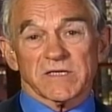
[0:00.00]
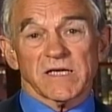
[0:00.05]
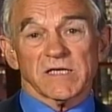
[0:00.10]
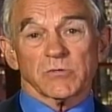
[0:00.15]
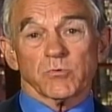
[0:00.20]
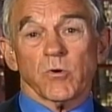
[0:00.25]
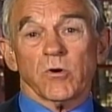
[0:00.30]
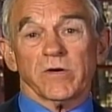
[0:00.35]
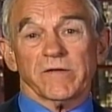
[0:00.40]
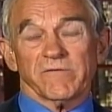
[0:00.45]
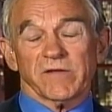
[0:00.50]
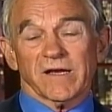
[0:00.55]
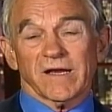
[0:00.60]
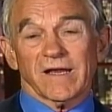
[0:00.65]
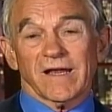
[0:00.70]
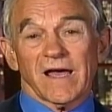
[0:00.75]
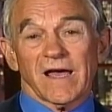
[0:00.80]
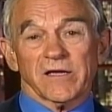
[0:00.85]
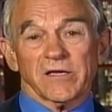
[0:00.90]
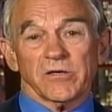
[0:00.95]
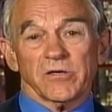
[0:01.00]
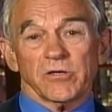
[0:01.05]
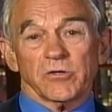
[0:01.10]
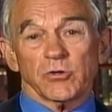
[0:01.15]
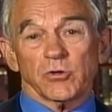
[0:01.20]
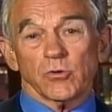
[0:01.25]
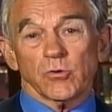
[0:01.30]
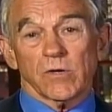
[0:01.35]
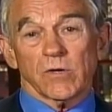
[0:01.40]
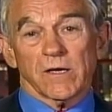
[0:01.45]
states won't even allow you to
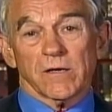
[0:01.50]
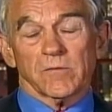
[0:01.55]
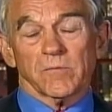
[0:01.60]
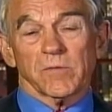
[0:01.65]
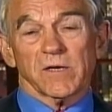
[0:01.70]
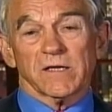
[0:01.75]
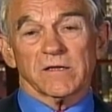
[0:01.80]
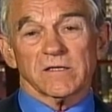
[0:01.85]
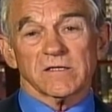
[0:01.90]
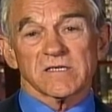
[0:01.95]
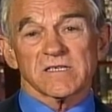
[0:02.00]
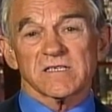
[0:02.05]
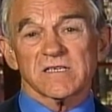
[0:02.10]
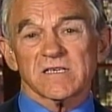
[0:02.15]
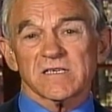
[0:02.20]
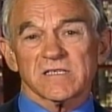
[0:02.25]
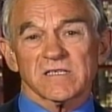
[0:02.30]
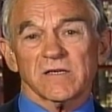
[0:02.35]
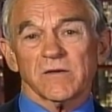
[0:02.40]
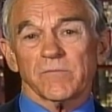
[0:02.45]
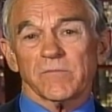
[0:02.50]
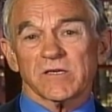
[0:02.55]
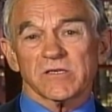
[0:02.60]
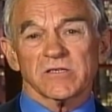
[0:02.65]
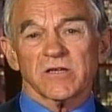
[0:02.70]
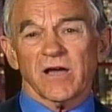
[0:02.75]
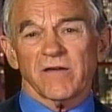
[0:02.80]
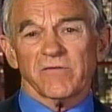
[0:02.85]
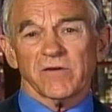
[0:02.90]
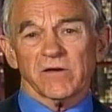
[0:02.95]
do it. But the system
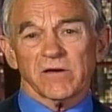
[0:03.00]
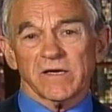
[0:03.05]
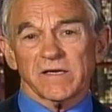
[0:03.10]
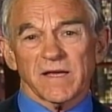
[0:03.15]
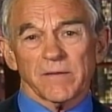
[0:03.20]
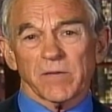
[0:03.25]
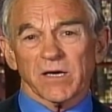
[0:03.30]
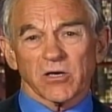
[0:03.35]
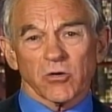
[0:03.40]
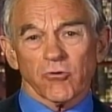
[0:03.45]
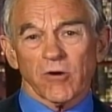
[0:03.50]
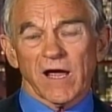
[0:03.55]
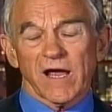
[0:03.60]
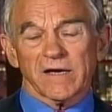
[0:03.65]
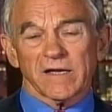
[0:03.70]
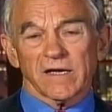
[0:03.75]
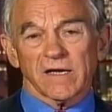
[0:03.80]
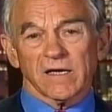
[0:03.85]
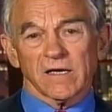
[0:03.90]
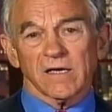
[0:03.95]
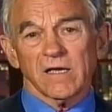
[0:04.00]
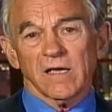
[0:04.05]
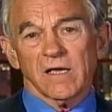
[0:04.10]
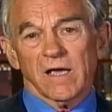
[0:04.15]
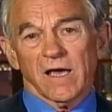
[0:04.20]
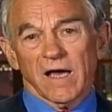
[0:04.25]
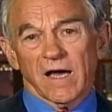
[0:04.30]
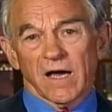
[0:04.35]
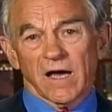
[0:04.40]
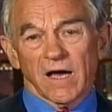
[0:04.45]
is not very democratic
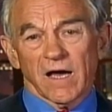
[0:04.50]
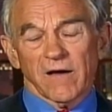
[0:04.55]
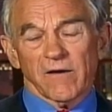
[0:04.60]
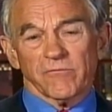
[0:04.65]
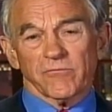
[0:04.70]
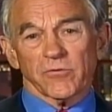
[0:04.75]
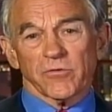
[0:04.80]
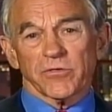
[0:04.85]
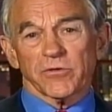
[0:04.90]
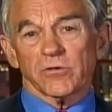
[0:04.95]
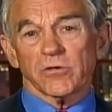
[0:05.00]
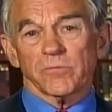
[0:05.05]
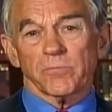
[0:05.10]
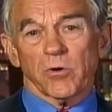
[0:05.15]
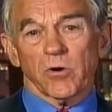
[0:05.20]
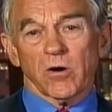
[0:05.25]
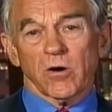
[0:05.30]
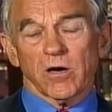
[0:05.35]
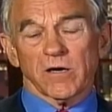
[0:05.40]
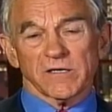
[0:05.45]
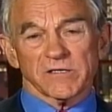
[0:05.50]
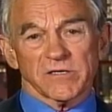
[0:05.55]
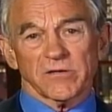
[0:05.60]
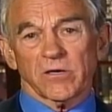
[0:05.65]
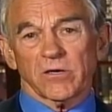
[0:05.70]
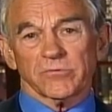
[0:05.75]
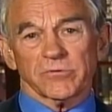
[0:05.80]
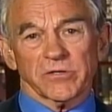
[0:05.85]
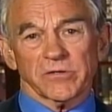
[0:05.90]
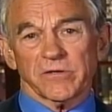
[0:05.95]
for third parties
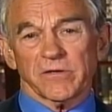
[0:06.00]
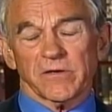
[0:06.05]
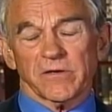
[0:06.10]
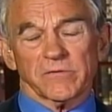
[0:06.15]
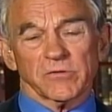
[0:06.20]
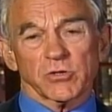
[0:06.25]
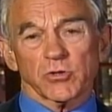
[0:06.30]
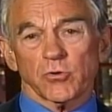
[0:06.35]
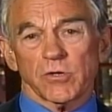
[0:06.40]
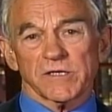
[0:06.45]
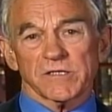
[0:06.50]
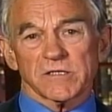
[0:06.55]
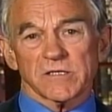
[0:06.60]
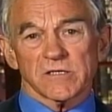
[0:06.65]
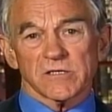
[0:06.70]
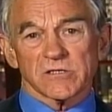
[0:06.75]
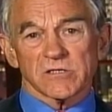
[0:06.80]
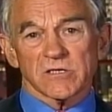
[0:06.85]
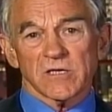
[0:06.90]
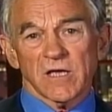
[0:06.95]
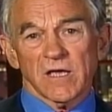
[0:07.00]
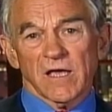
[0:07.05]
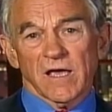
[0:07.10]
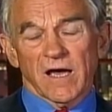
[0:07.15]
and alternate choices.